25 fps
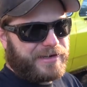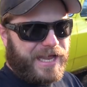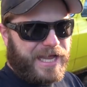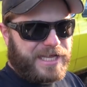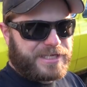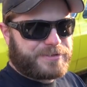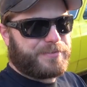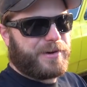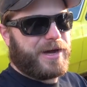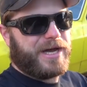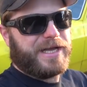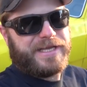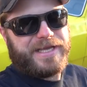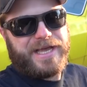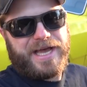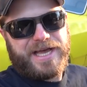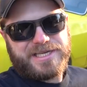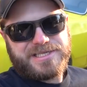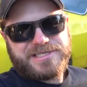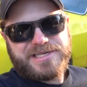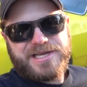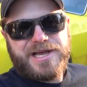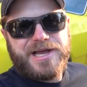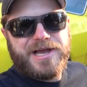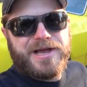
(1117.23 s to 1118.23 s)
That's my
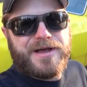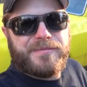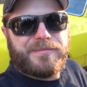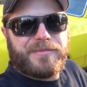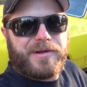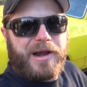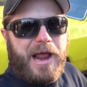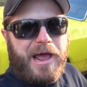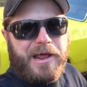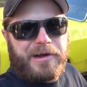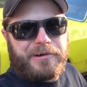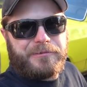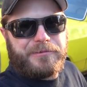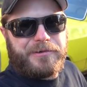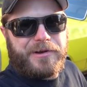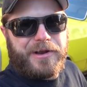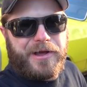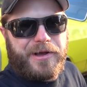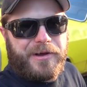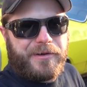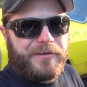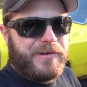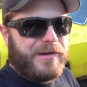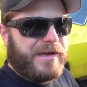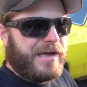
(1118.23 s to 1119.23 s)
guess, but I don't
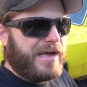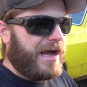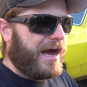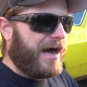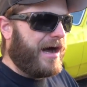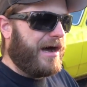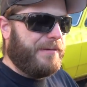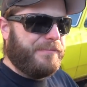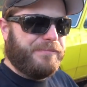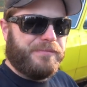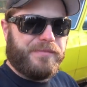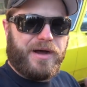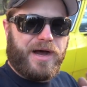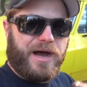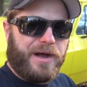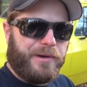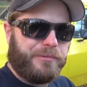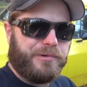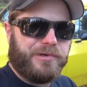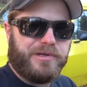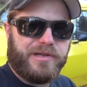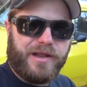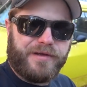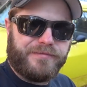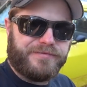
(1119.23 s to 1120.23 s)
know. I
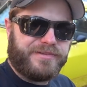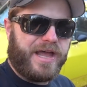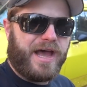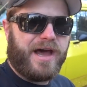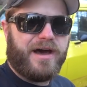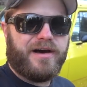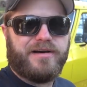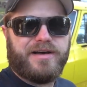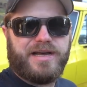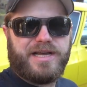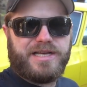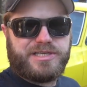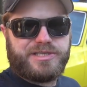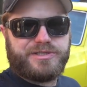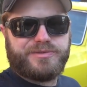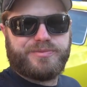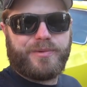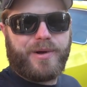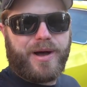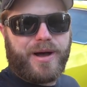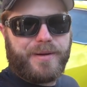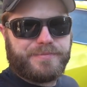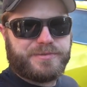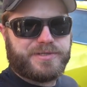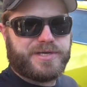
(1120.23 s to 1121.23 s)
would love to LS
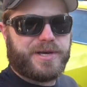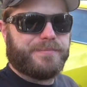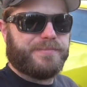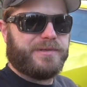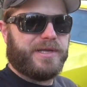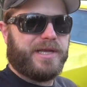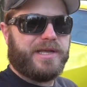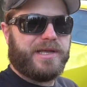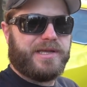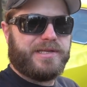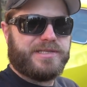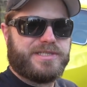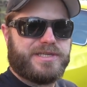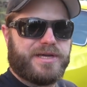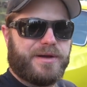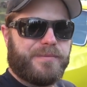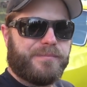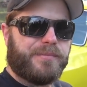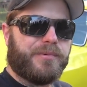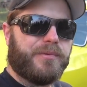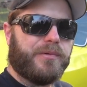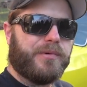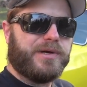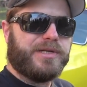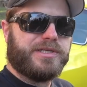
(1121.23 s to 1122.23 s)
swap something at some
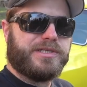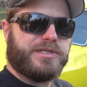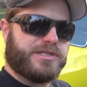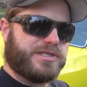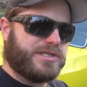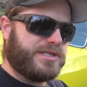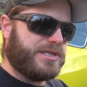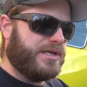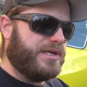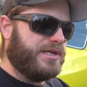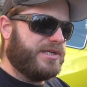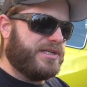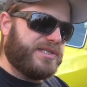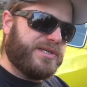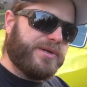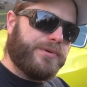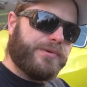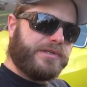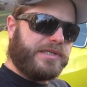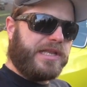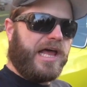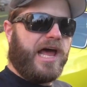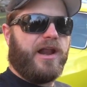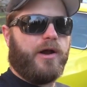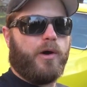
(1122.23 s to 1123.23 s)
point just to see
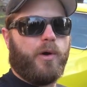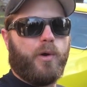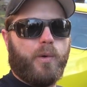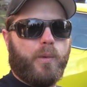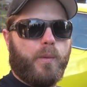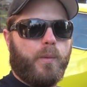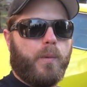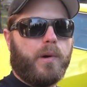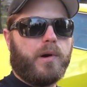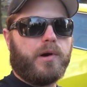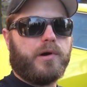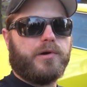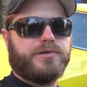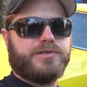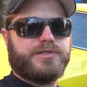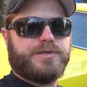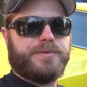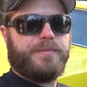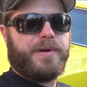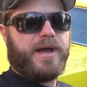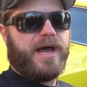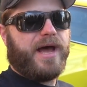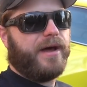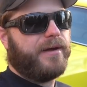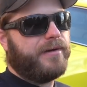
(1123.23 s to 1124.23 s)
what that whole world's
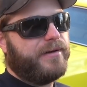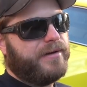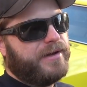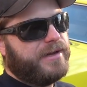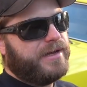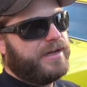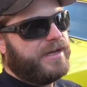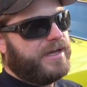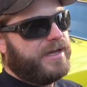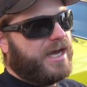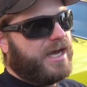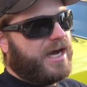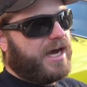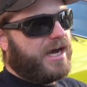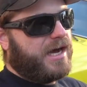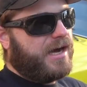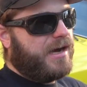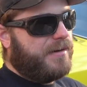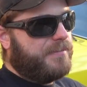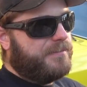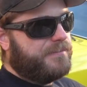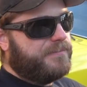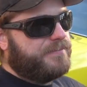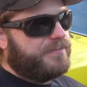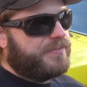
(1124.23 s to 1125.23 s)
about.
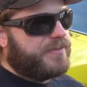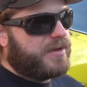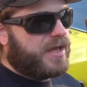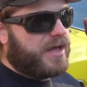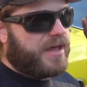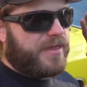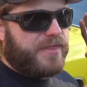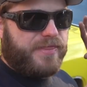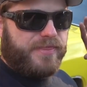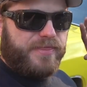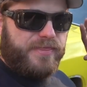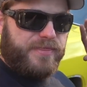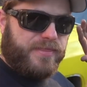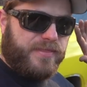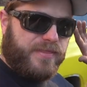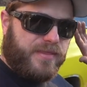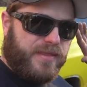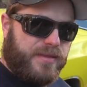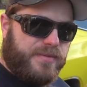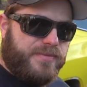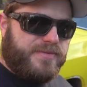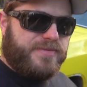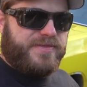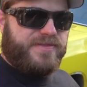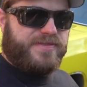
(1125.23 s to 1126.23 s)

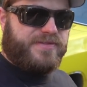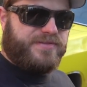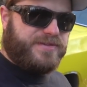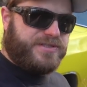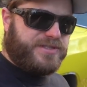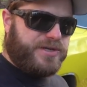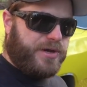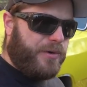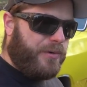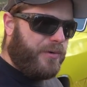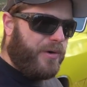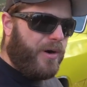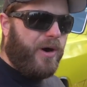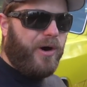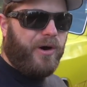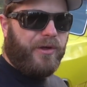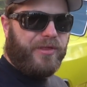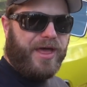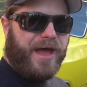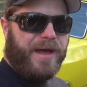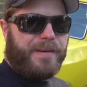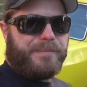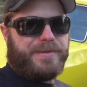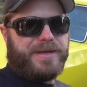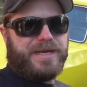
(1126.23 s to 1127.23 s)
So all
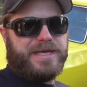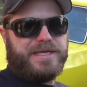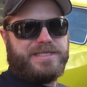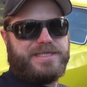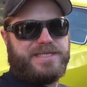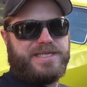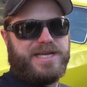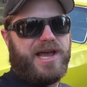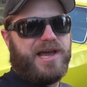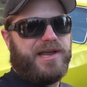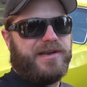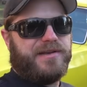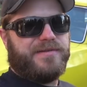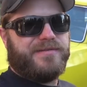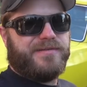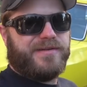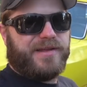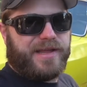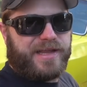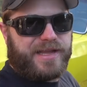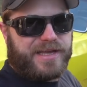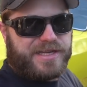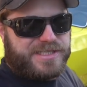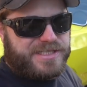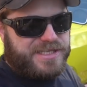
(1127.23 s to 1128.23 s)
that being said,
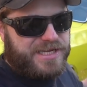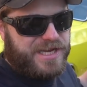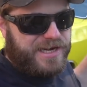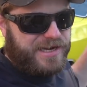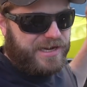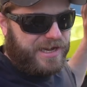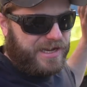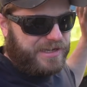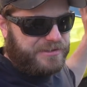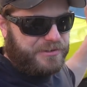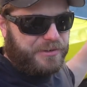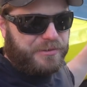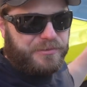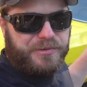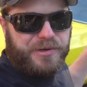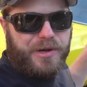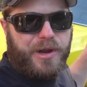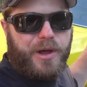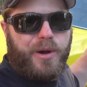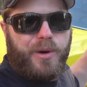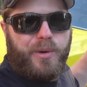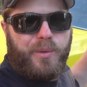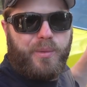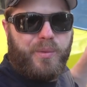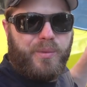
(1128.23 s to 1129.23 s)
like I said, I don't
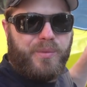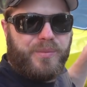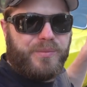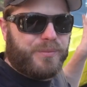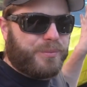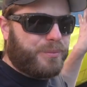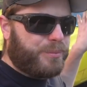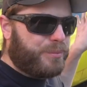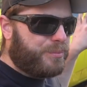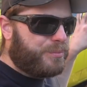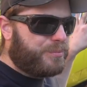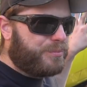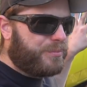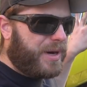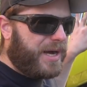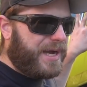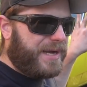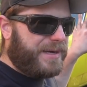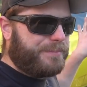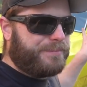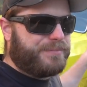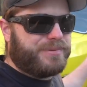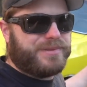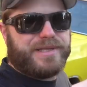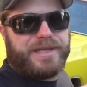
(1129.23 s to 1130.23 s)
know
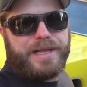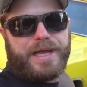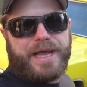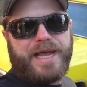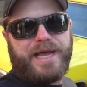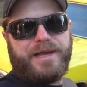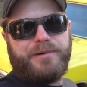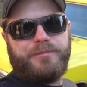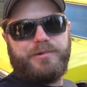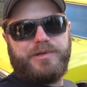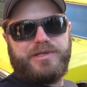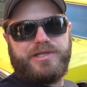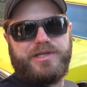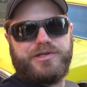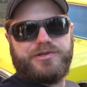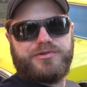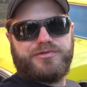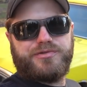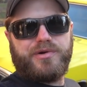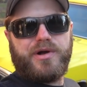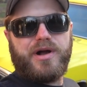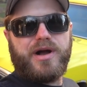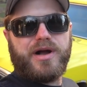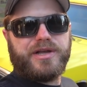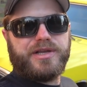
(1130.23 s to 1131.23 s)
my plan with the
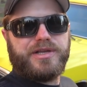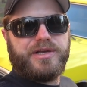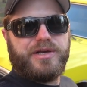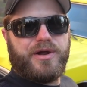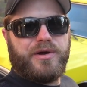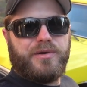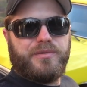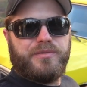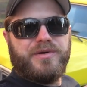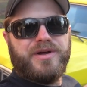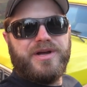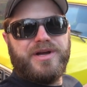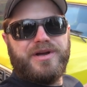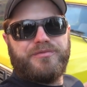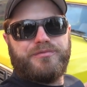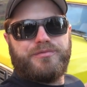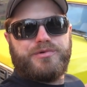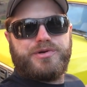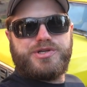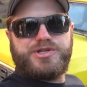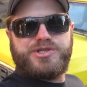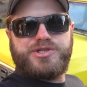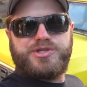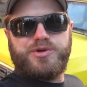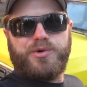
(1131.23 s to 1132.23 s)
truck, you know,
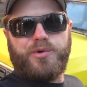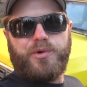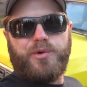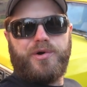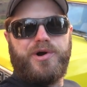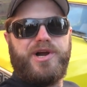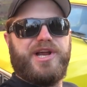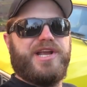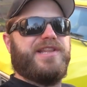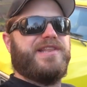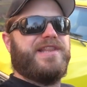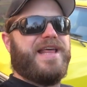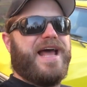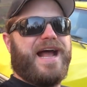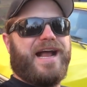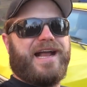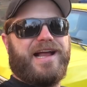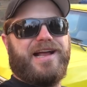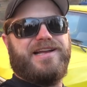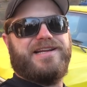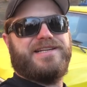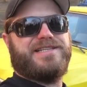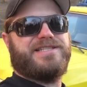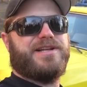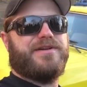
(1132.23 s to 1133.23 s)
restore it, that
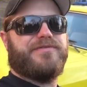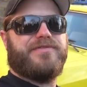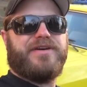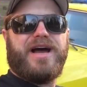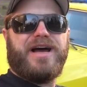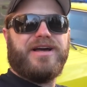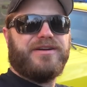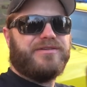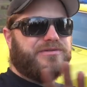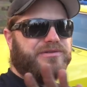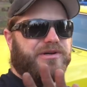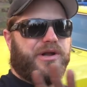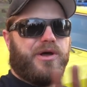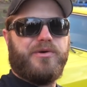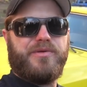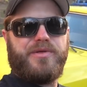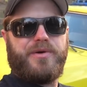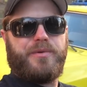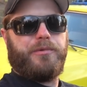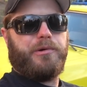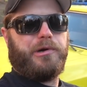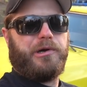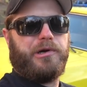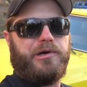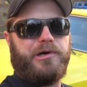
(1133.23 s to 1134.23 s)
kind of stuff. I don't know
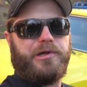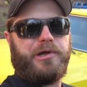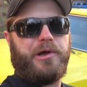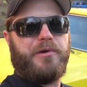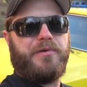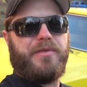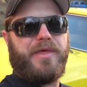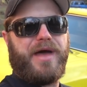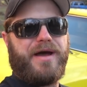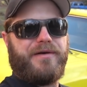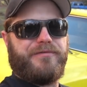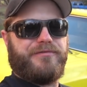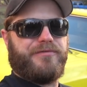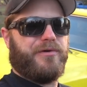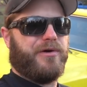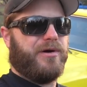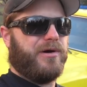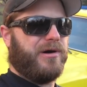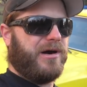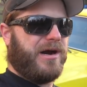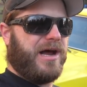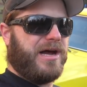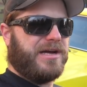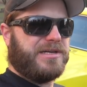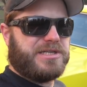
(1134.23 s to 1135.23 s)
that we're going to go that
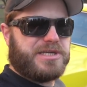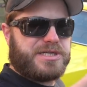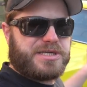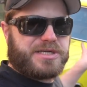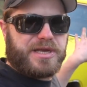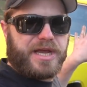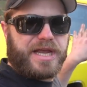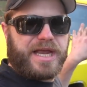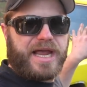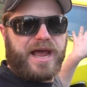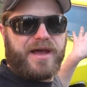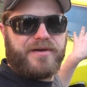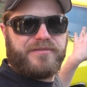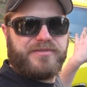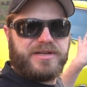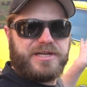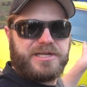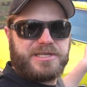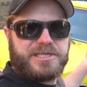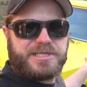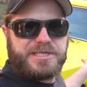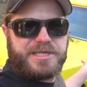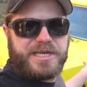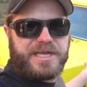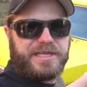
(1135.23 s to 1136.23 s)
far. I just like having
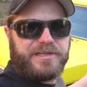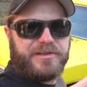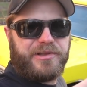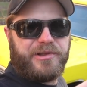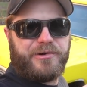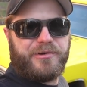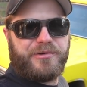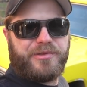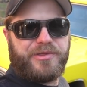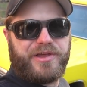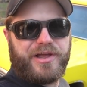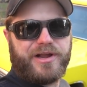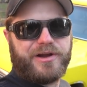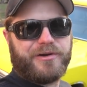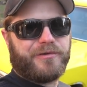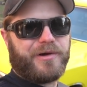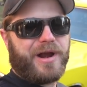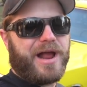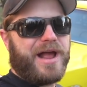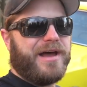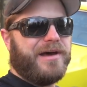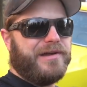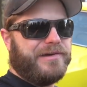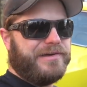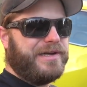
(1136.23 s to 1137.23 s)
this neat little thing
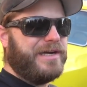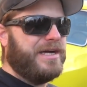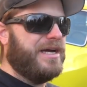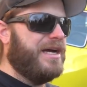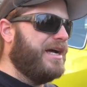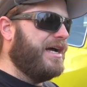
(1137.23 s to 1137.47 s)
around.